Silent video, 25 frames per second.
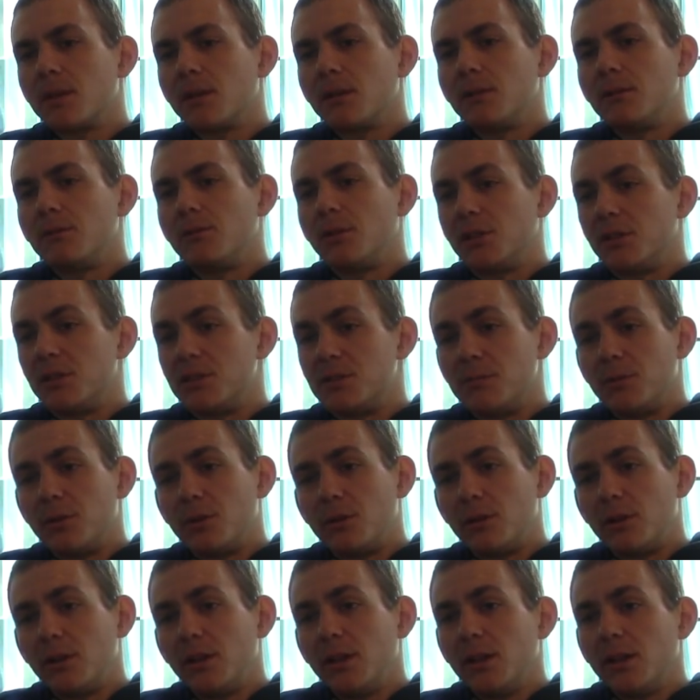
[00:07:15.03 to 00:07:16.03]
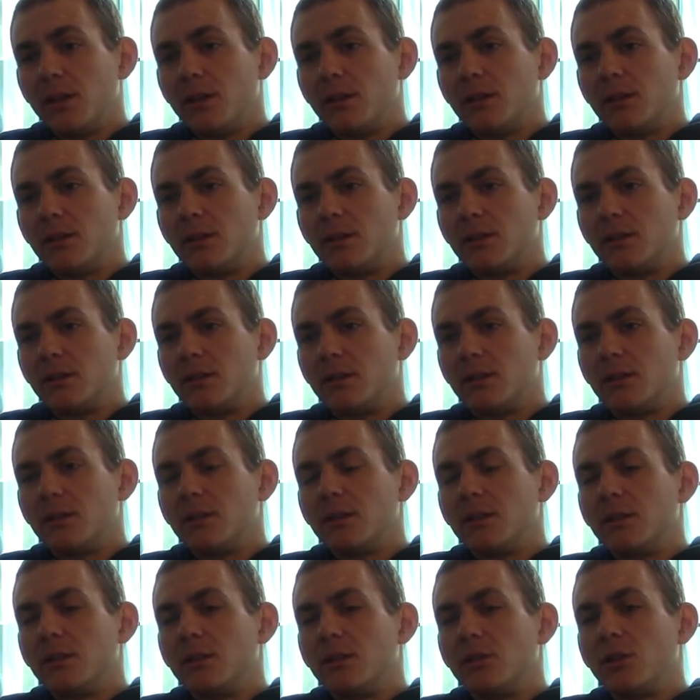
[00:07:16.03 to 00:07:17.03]
What is more, uh,
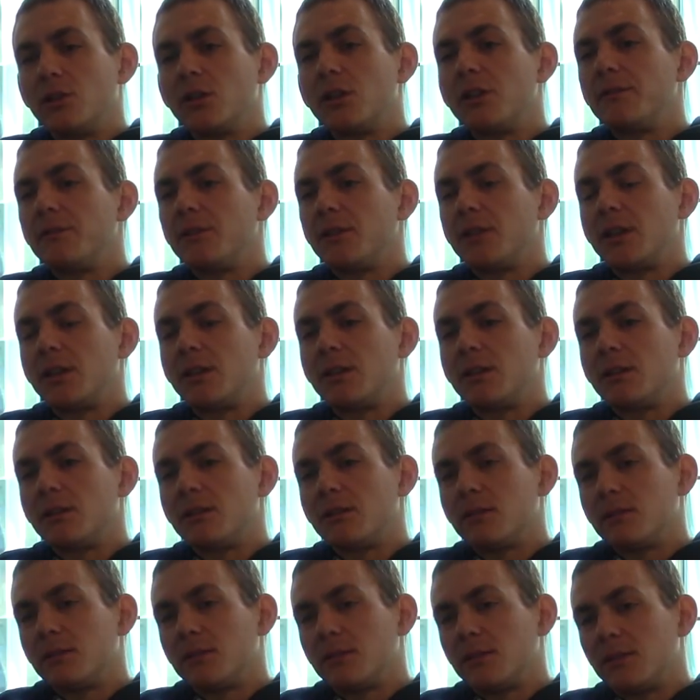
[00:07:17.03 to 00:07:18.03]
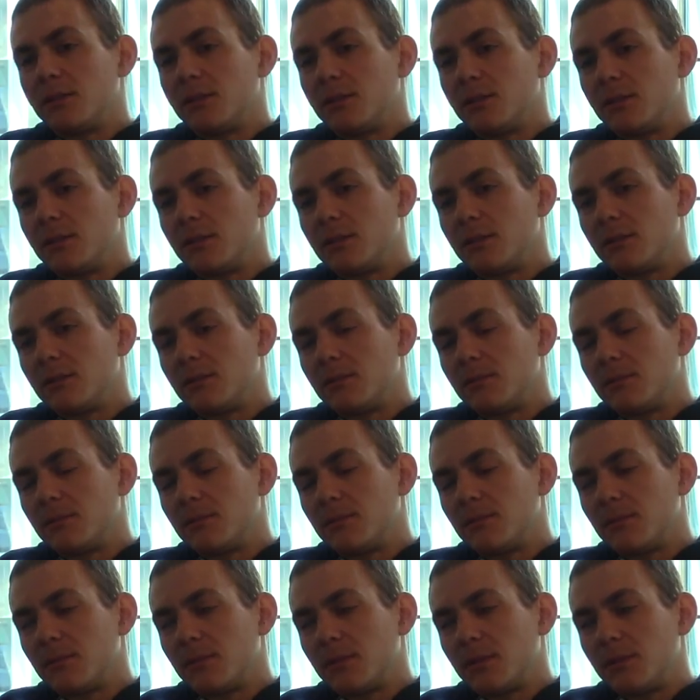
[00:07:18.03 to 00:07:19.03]
not even that uh,
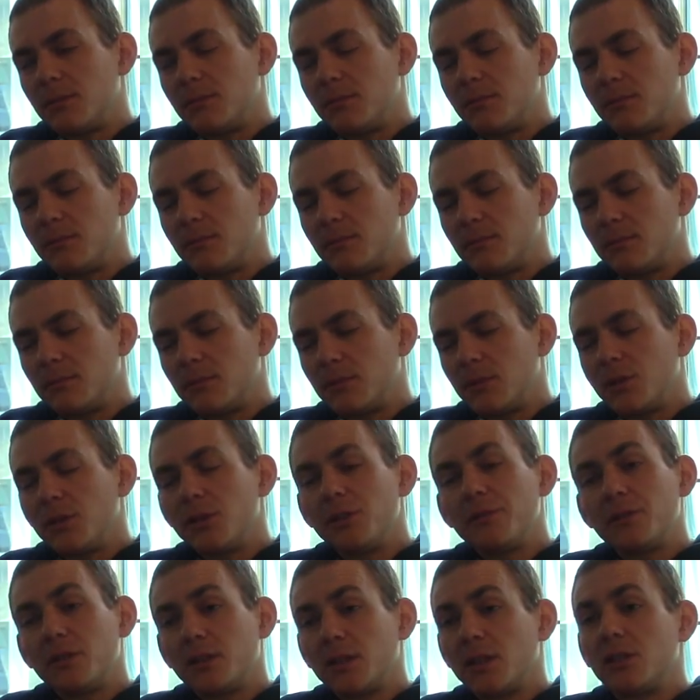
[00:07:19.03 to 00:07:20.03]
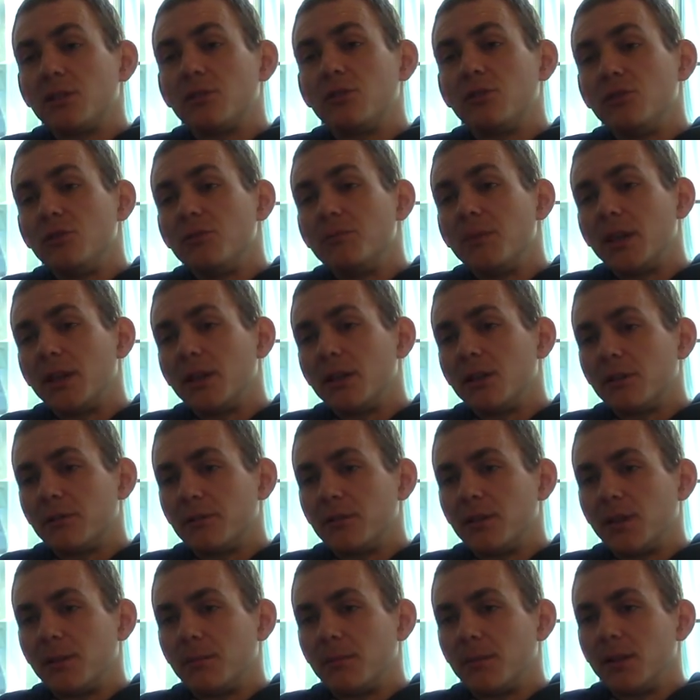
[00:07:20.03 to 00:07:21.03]
the, not even that too many
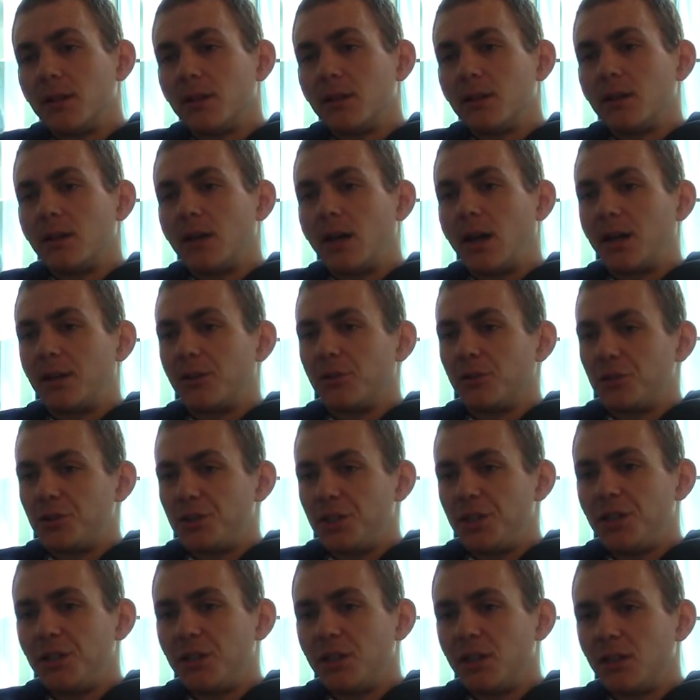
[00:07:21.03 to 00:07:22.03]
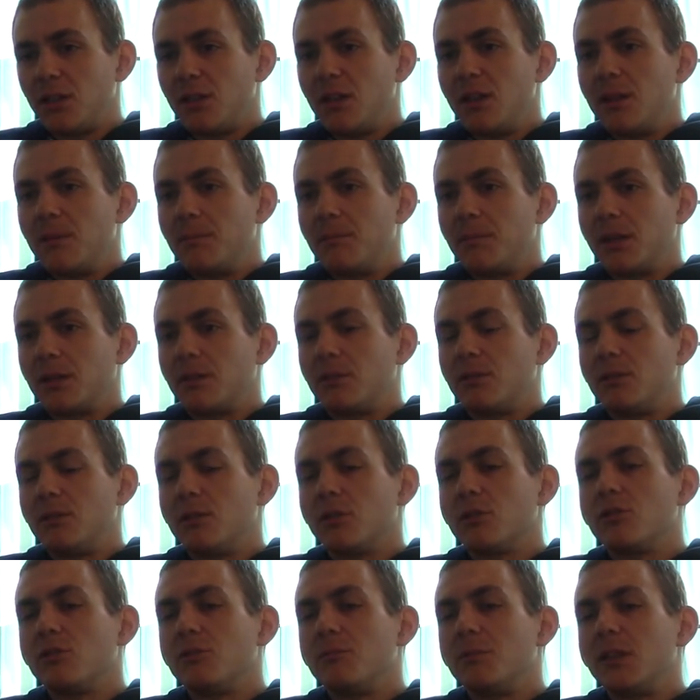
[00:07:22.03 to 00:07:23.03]
of them are not cheating, but
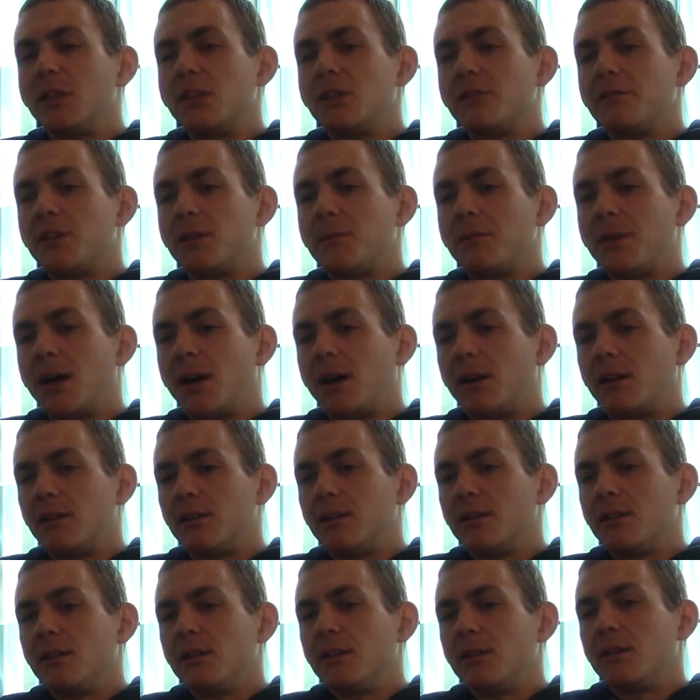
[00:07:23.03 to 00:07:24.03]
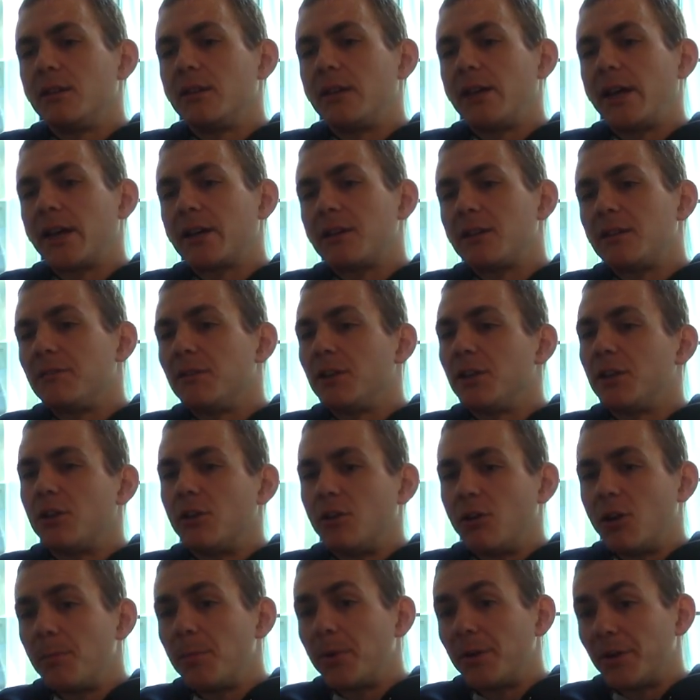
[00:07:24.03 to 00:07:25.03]
not too many of them are actively
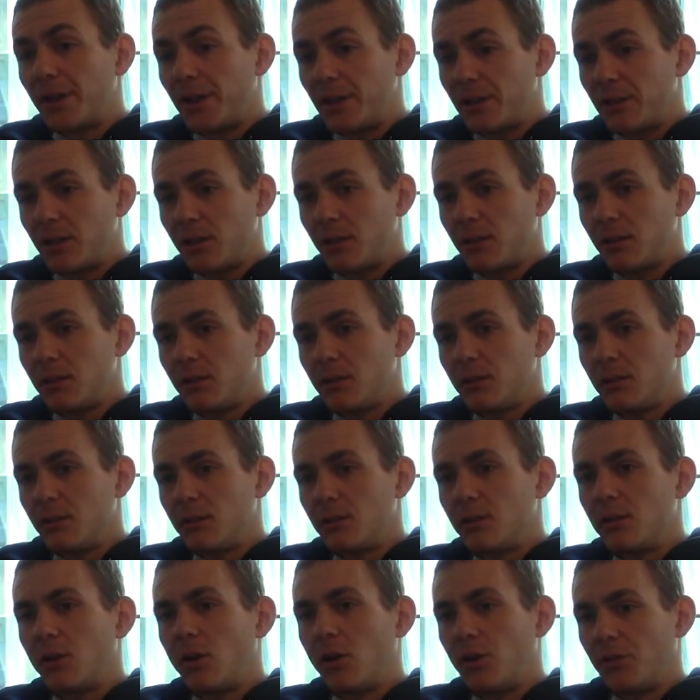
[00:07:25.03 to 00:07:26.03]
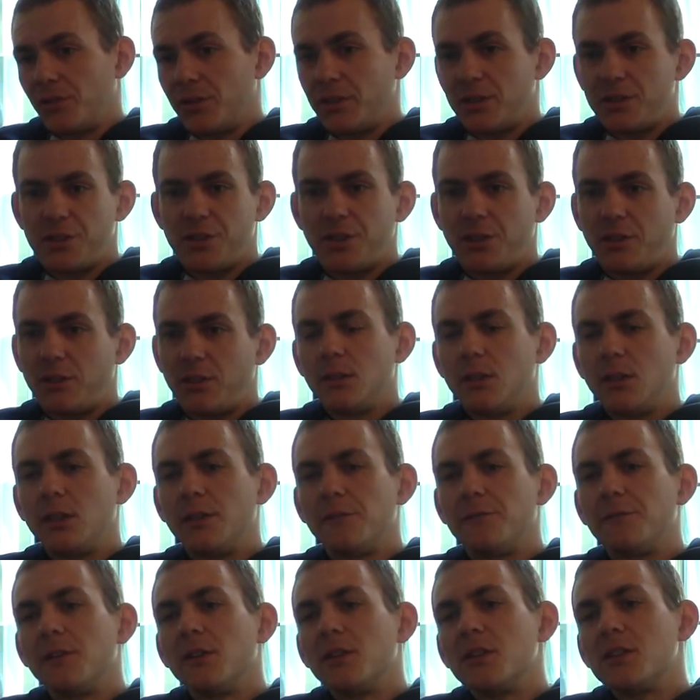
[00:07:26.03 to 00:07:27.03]
cooperating on this cheating.
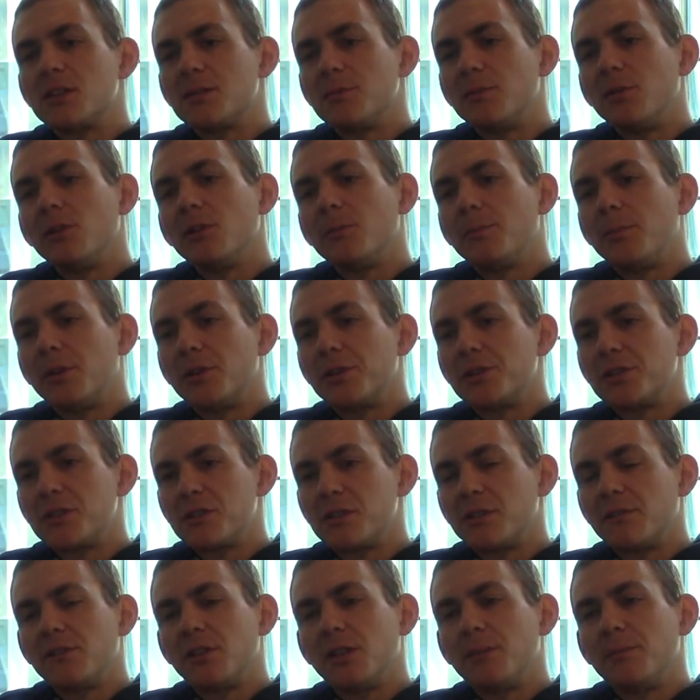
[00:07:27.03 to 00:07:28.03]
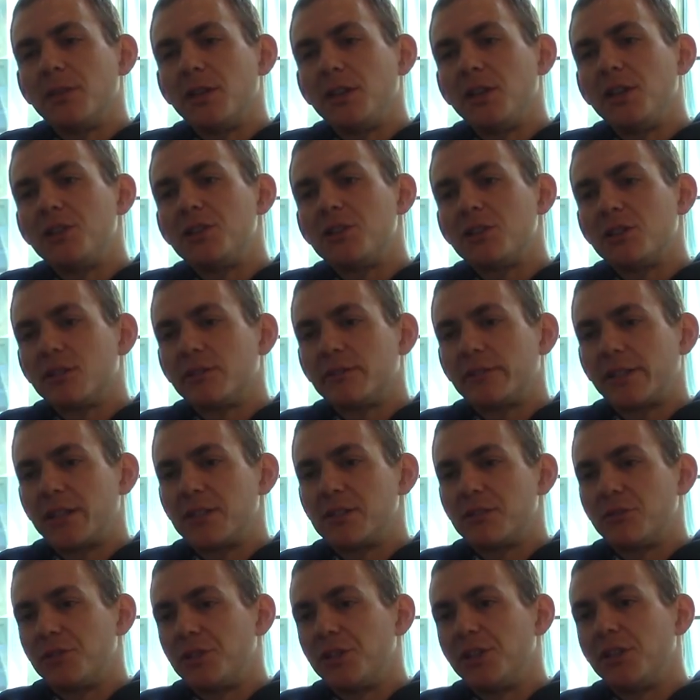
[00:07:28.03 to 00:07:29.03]
If small portions of them each
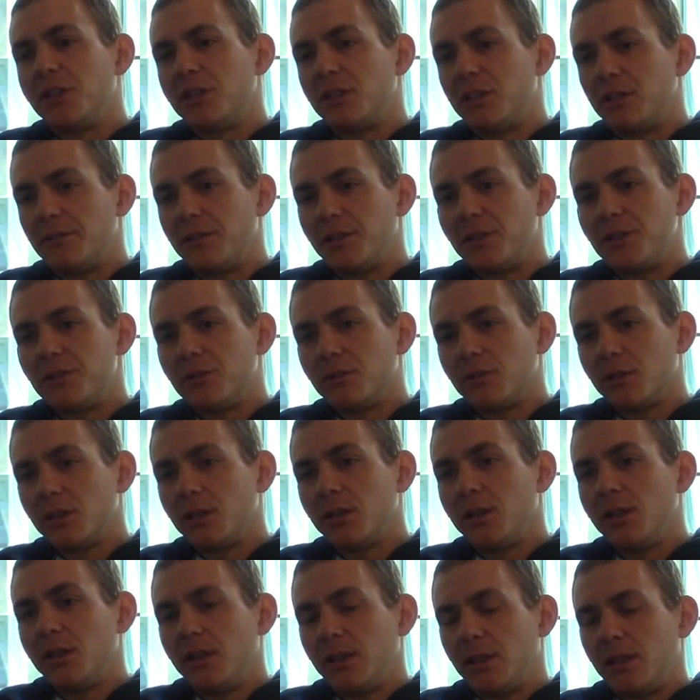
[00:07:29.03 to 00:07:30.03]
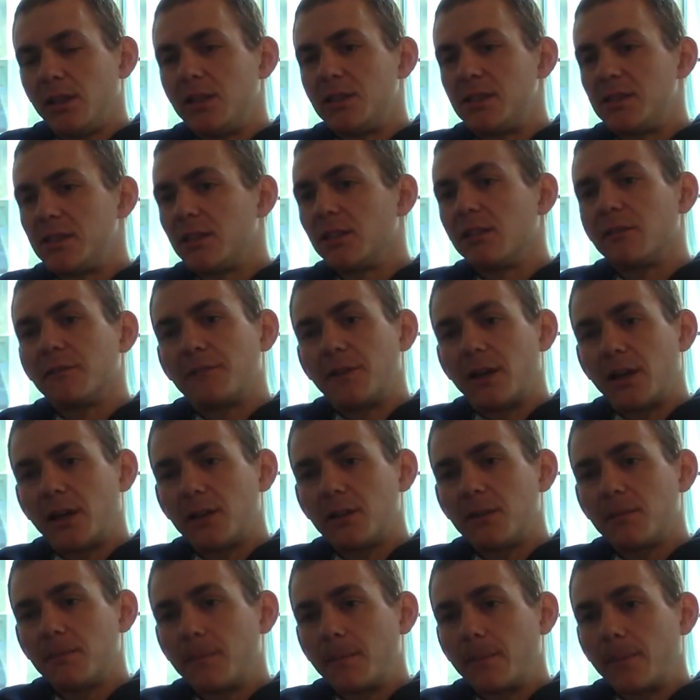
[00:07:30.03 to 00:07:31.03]
tries to cheat individually, it's still
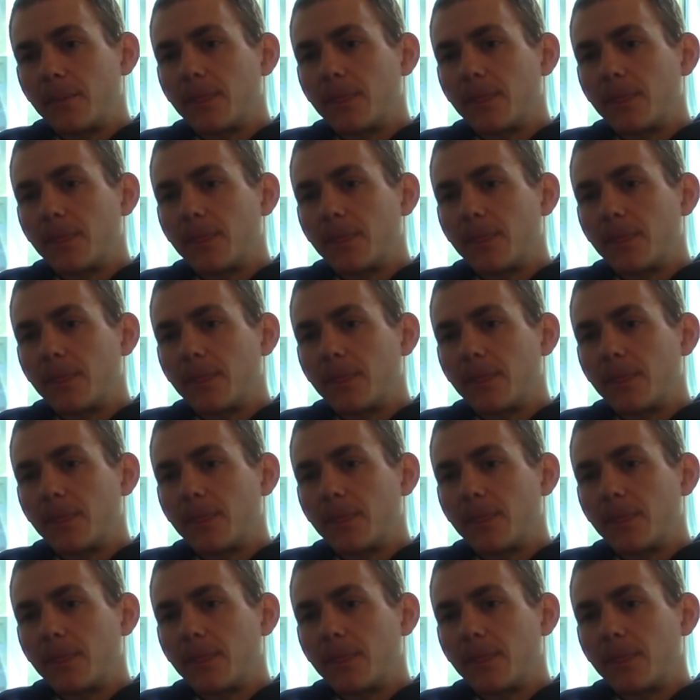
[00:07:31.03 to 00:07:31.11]
fine.